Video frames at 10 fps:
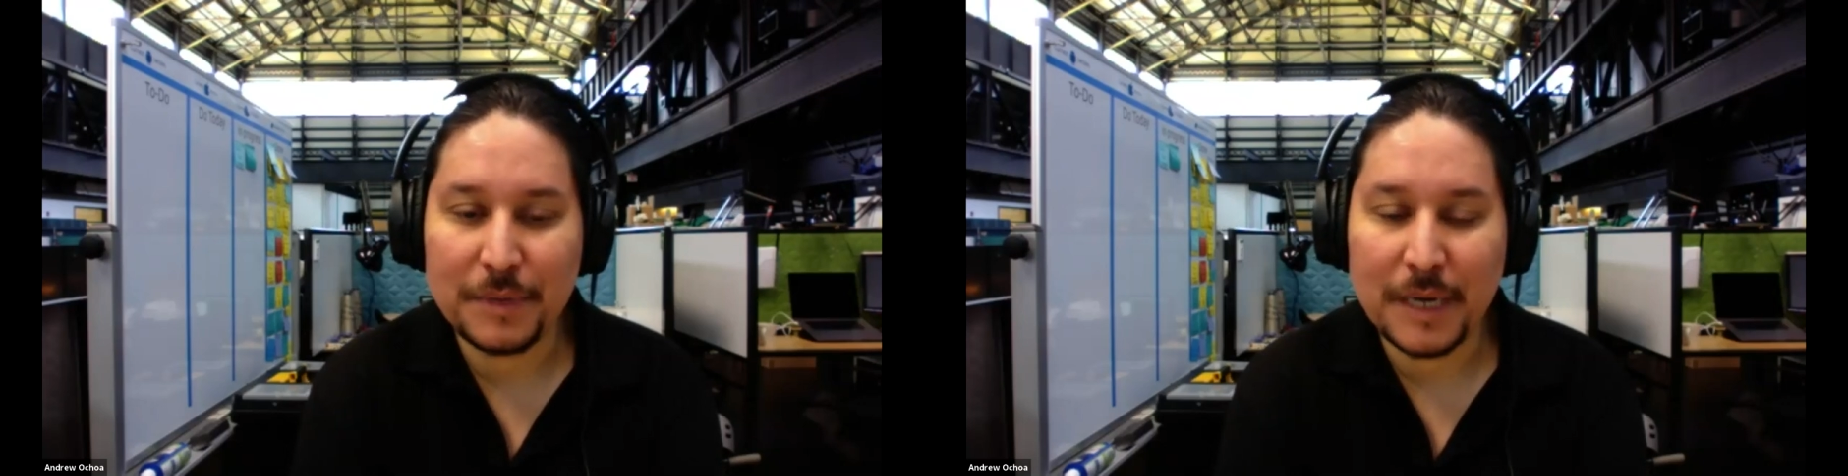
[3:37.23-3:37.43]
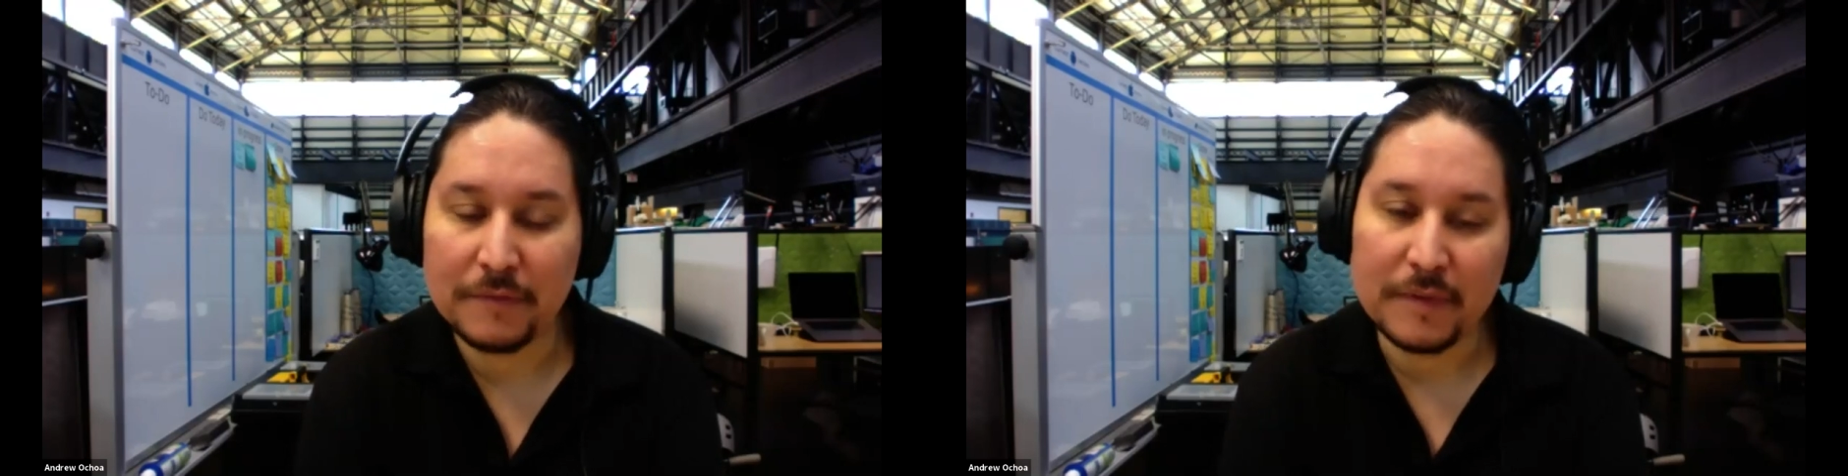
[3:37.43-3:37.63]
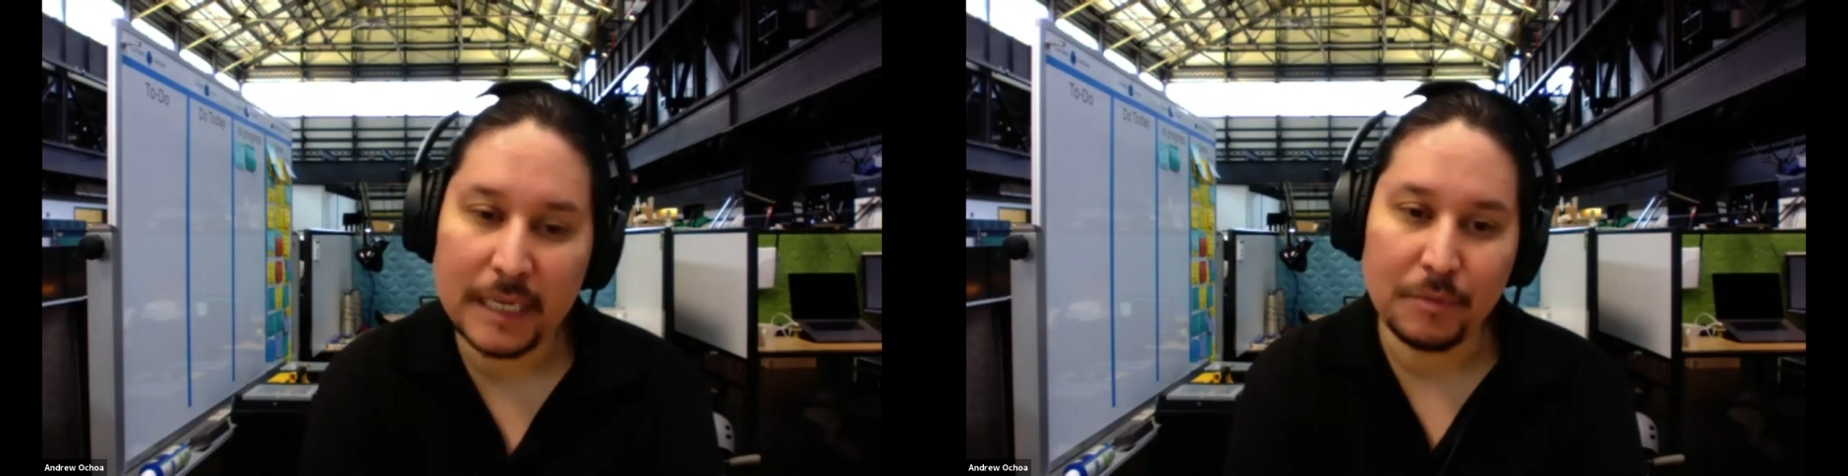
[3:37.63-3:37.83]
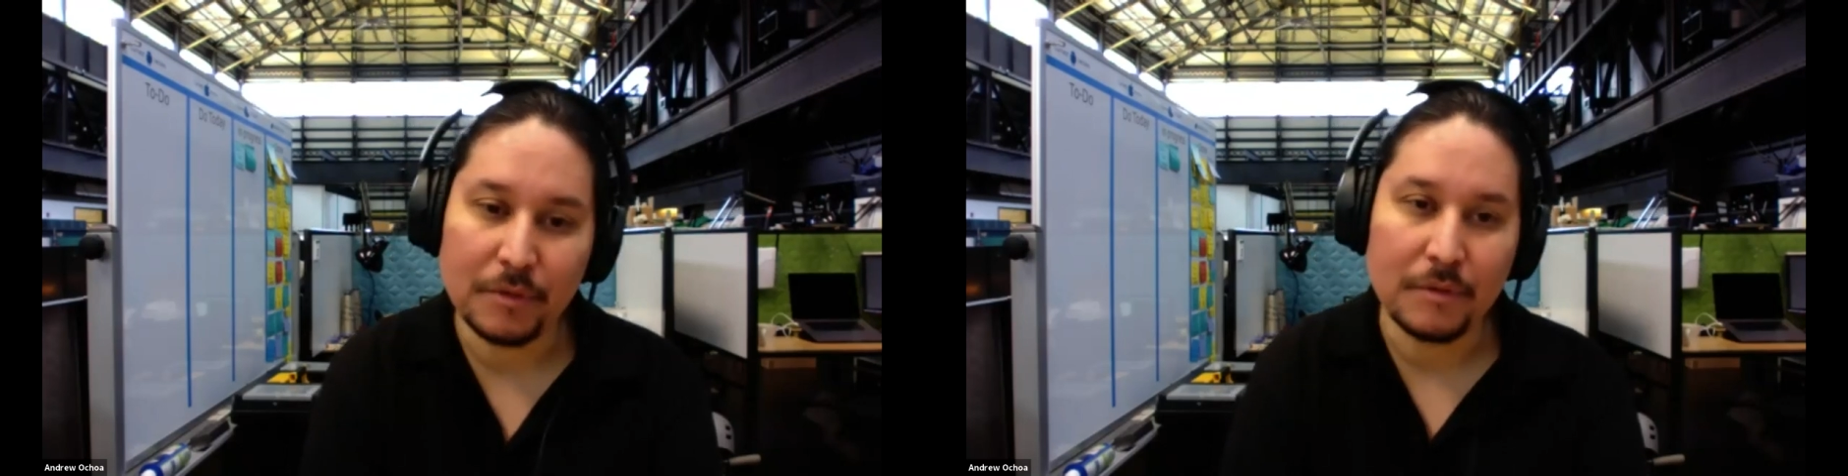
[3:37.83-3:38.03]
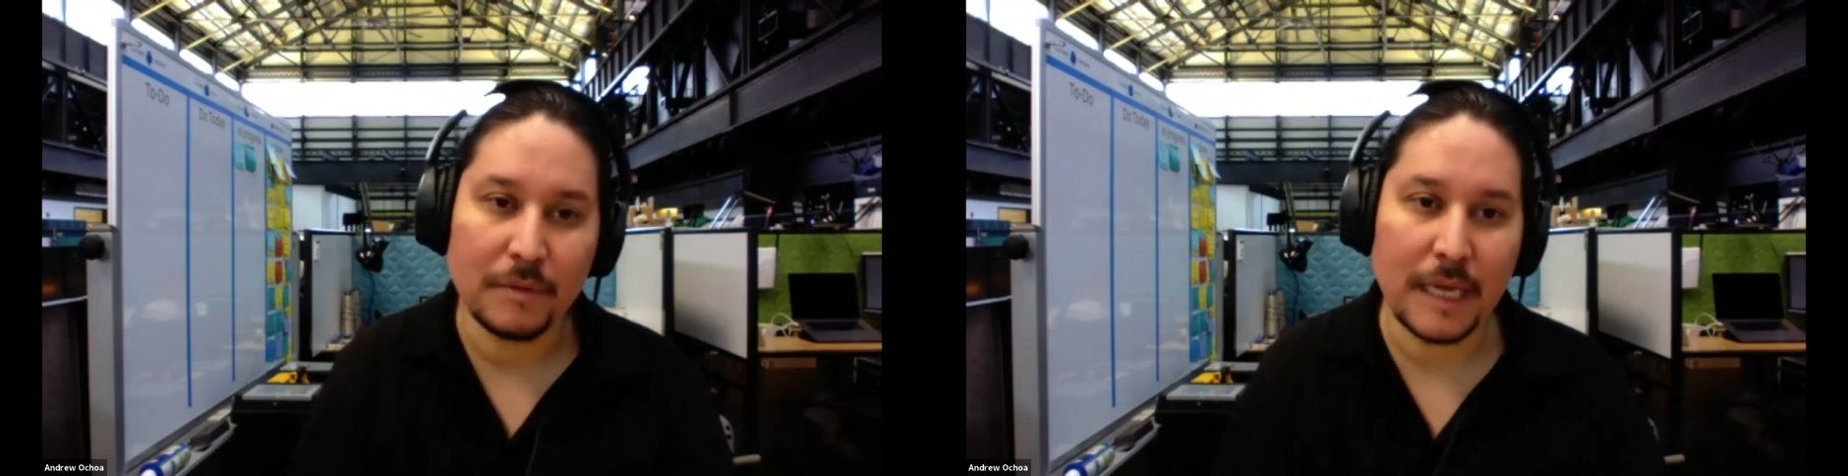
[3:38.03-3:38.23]
kind of
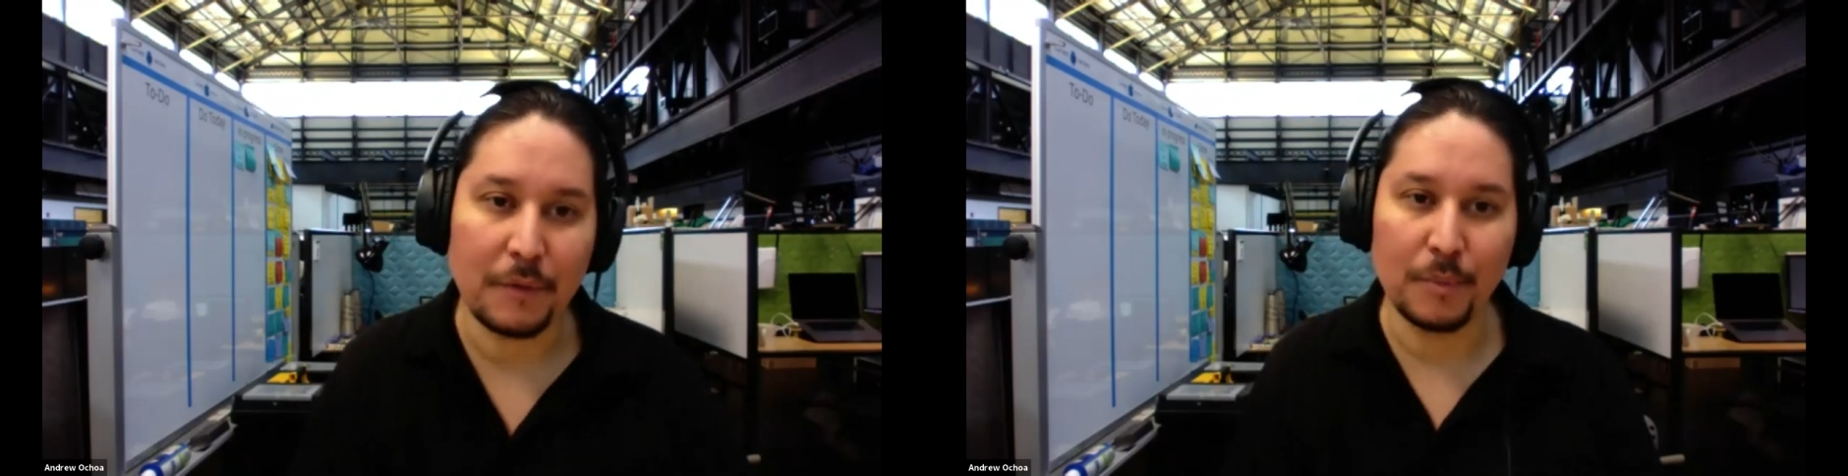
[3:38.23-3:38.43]
enable that